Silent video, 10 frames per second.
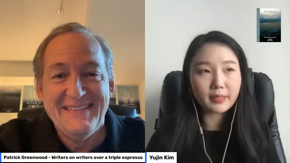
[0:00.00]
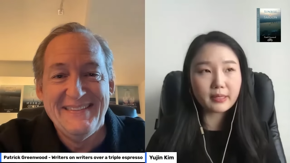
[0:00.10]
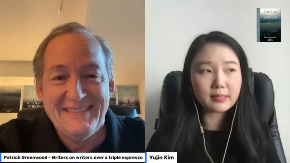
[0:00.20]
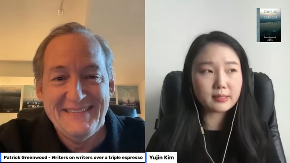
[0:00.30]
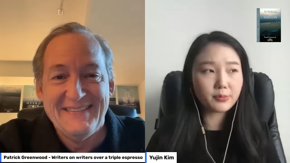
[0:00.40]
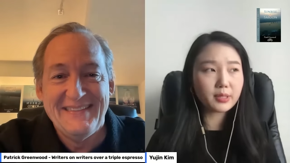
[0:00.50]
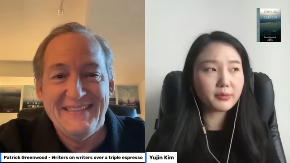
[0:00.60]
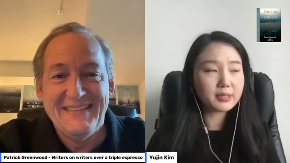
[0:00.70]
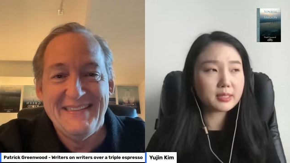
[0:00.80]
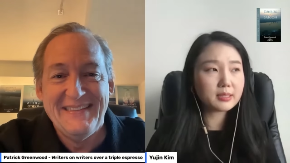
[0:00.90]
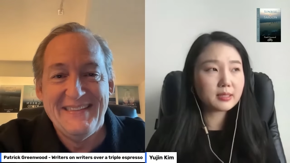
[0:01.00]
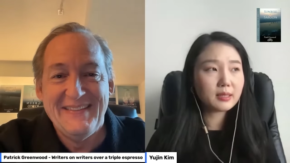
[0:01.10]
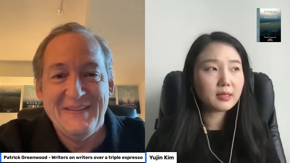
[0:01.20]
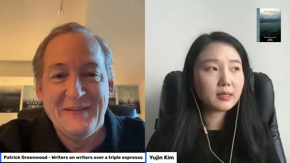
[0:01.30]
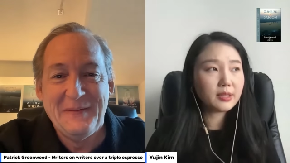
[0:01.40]
Speaker 1: because when I was
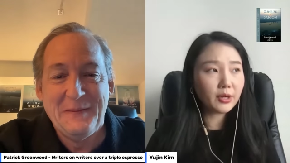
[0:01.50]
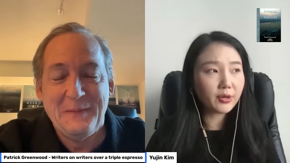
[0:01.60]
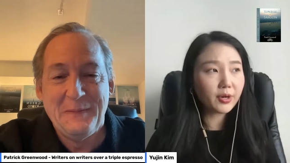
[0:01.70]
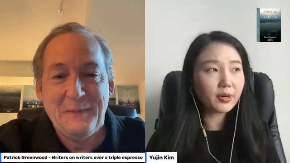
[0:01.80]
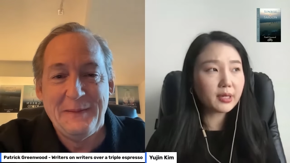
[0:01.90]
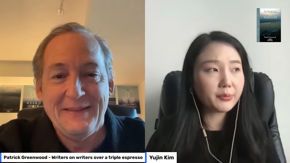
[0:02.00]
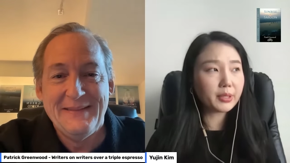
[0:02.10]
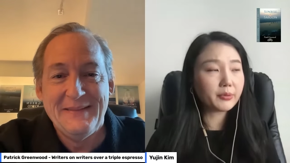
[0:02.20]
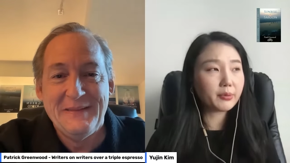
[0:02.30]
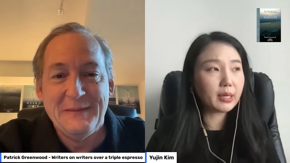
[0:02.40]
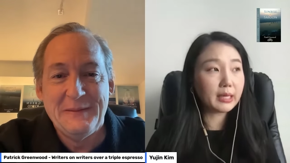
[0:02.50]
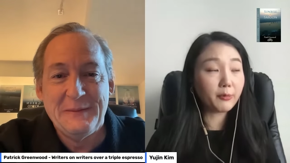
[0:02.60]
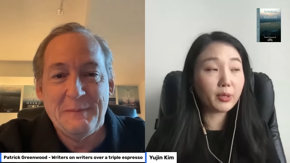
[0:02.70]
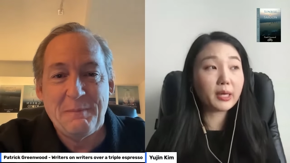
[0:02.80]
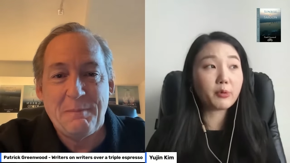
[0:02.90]
younger and I,
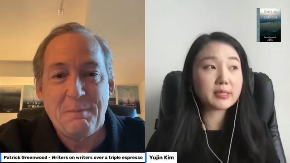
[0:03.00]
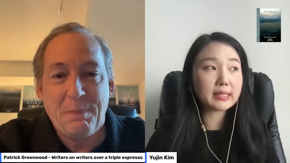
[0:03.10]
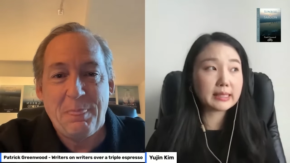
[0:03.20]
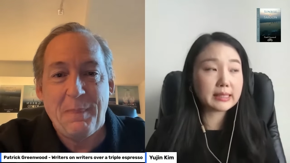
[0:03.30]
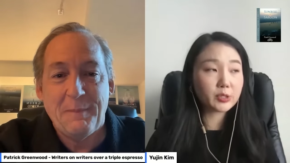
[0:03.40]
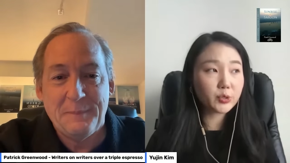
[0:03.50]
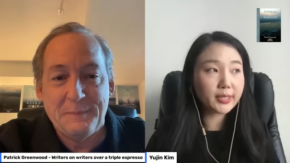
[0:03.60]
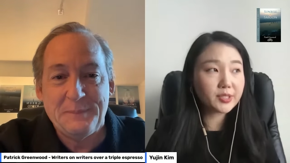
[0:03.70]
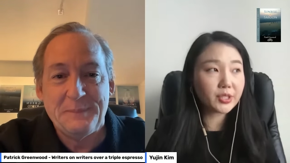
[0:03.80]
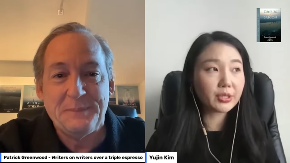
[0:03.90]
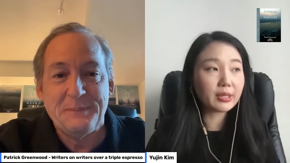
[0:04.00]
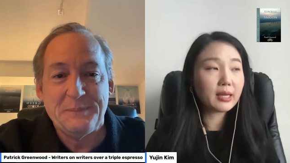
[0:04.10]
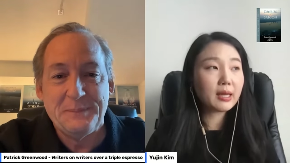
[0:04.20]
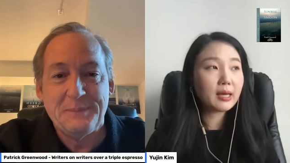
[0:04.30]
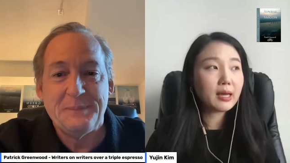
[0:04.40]
and when I was in the situation,
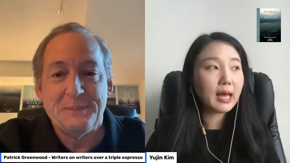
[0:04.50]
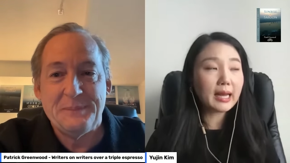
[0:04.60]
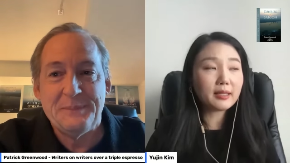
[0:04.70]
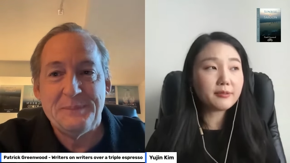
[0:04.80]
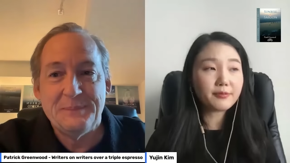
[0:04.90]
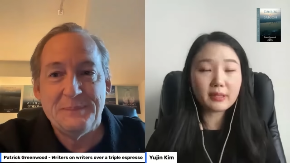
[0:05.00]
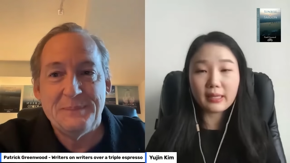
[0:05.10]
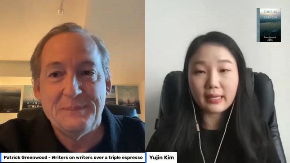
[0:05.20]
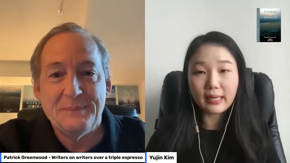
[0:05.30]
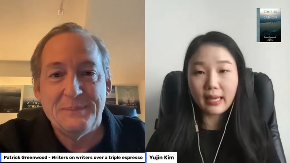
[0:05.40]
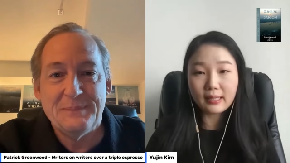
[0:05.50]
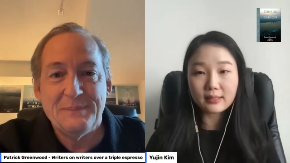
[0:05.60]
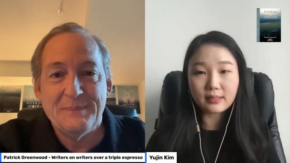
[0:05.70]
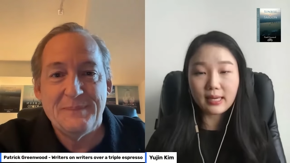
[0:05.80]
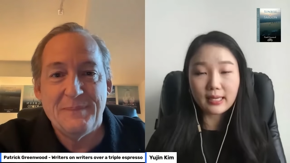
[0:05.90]
Mm-hmm. I didn't feel like I had
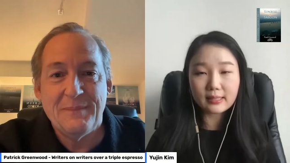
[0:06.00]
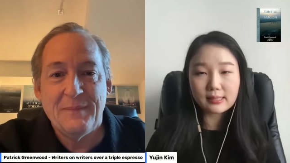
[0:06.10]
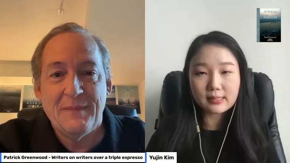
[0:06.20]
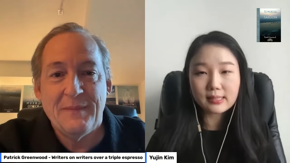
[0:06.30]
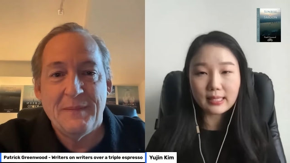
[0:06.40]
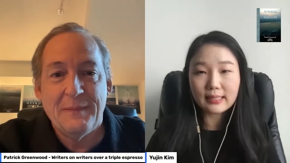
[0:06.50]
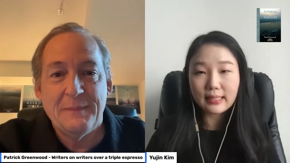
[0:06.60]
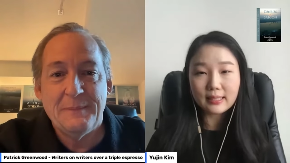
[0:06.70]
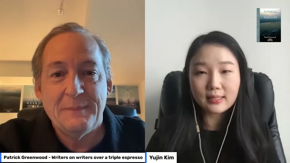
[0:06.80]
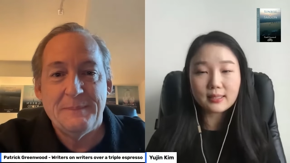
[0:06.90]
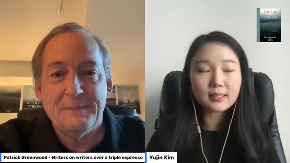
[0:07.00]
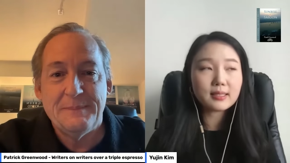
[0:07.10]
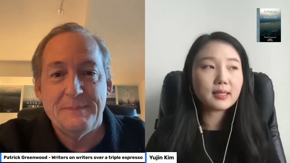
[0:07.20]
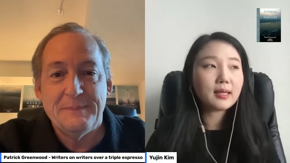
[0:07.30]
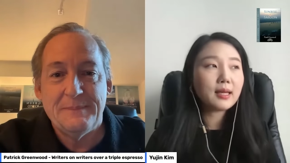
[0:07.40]
the guidance I needed.
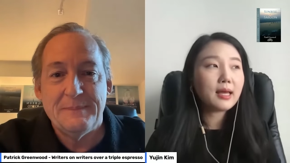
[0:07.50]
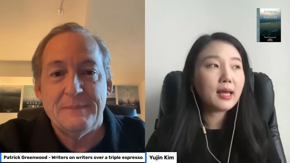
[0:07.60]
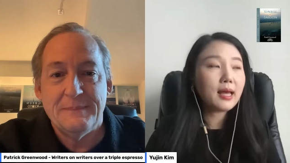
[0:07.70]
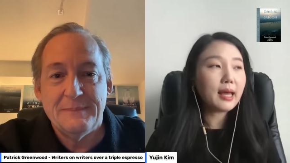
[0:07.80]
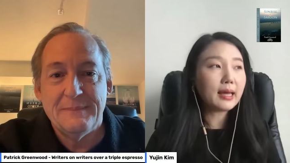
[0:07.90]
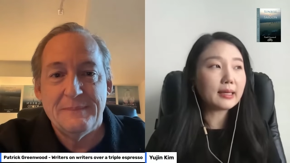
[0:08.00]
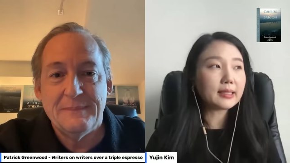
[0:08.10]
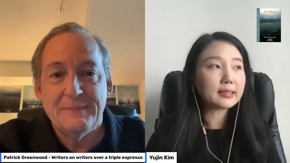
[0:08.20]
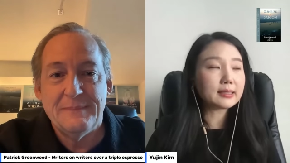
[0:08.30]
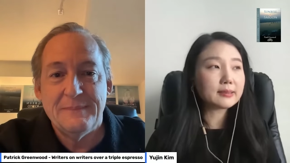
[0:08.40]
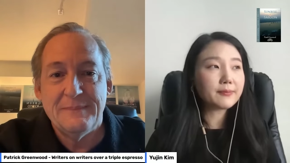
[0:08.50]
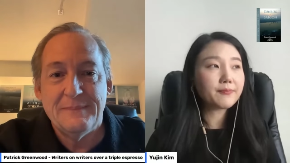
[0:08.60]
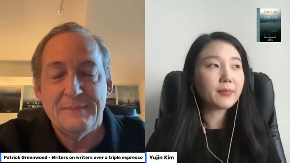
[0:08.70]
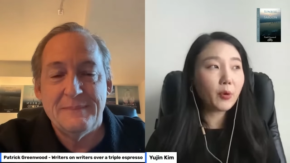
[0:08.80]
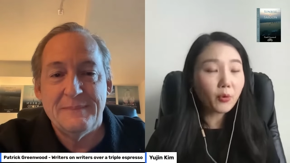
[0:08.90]
Mm-hmm. And
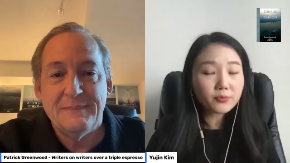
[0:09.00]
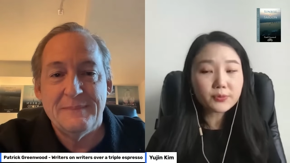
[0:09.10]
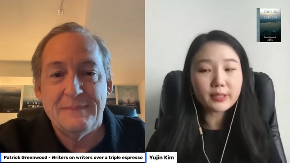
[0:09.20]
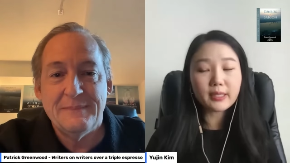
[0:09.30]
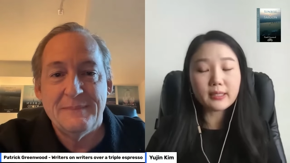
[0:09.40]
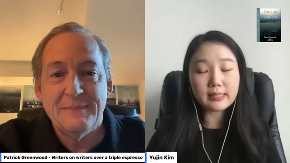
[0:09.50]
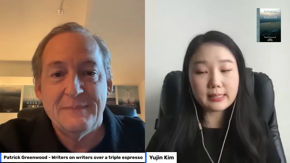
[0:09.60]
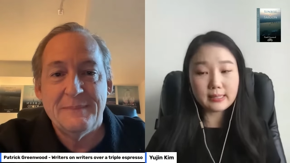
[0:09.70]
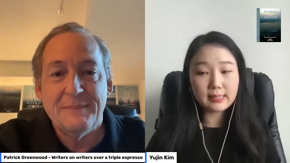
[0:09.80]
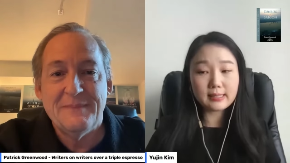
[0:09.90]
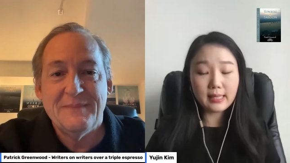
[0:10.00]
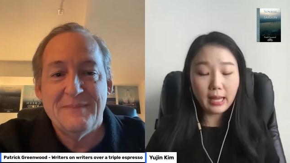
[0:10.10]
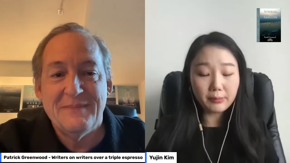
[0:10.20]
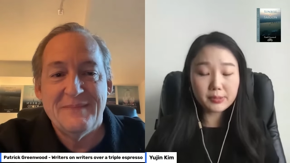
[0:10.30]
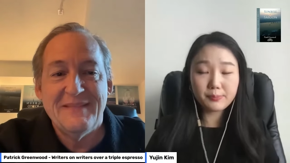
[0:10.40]
hopefully this this
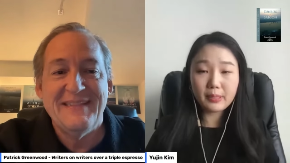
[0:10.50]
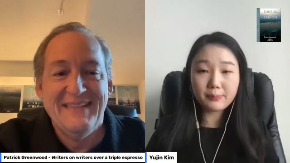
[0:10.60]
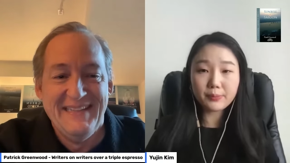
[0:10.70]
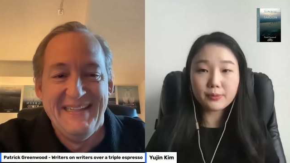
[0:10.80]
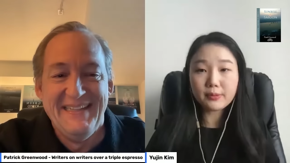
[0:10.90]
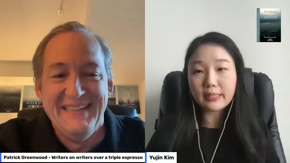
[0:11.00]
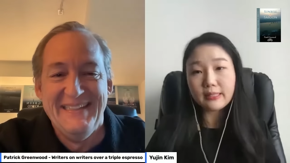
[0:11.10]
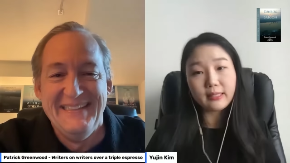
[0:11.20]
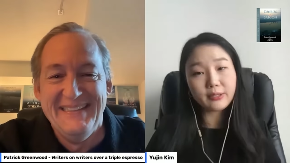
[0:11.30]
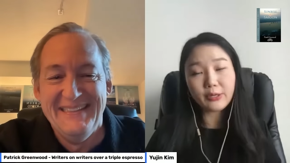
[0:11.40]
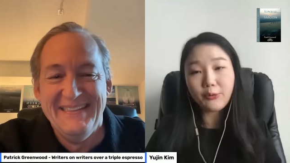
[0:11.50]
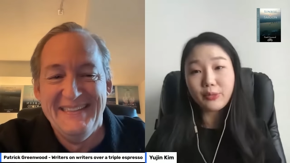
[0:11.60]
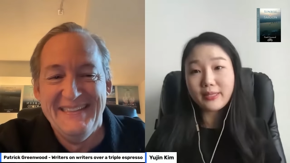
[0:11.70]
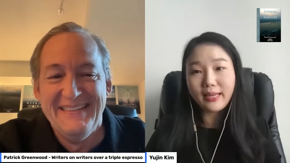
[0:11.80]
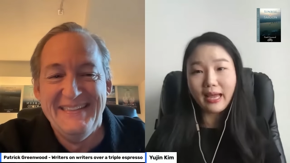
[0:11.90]
helps people and you know
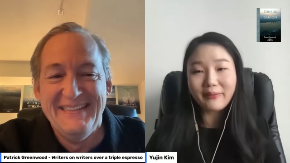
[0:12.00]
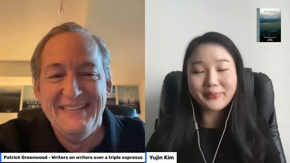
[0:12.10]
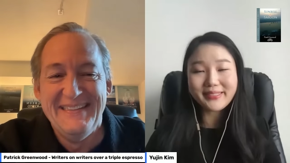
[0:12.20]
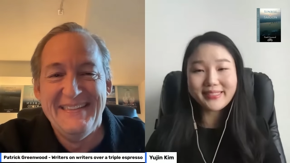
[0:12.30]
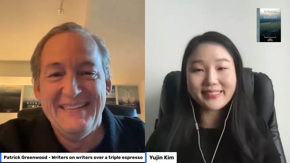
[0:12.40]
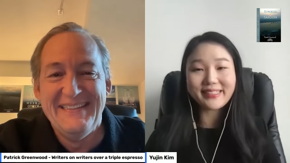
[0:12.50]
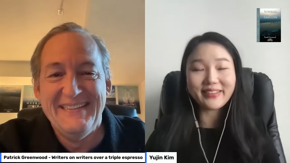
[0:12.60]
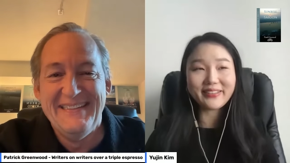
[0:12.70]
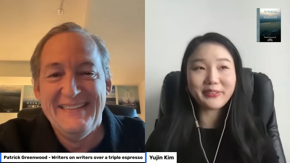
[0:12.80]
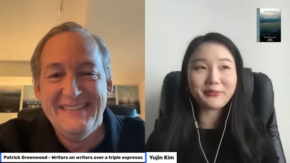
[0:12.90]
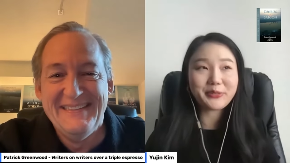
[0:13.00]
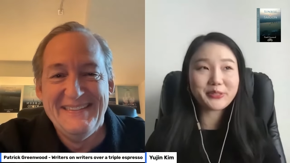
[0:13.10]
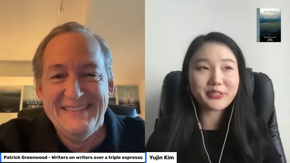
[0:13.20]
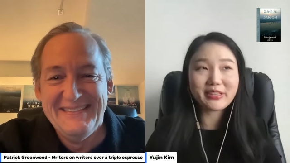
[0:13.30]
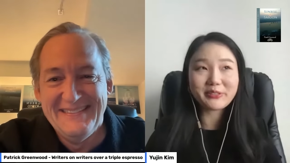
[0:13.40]
when that happens in the in the
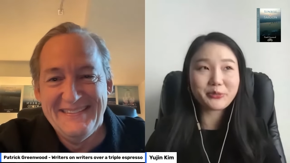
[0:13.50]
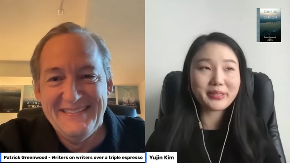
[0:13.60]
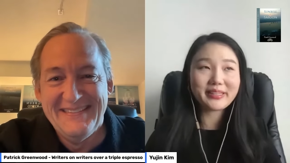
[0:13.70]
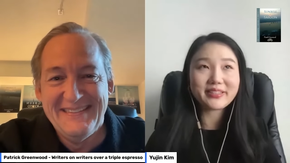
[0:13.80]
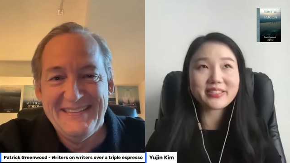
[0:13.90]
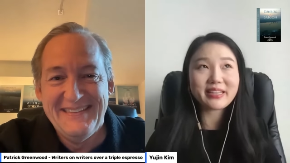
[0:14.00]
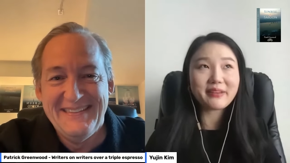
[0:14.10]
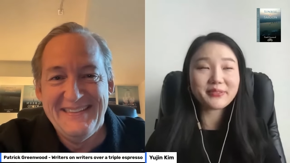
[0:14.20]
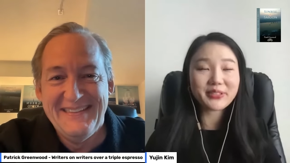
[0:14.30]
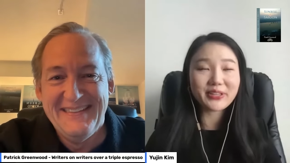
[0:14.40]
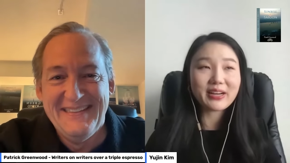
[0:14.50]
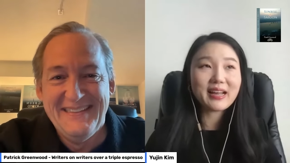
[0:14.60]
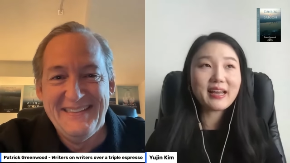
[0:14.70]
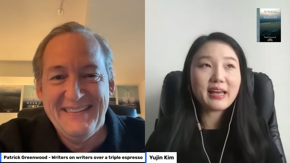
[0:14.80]
future like 20 years after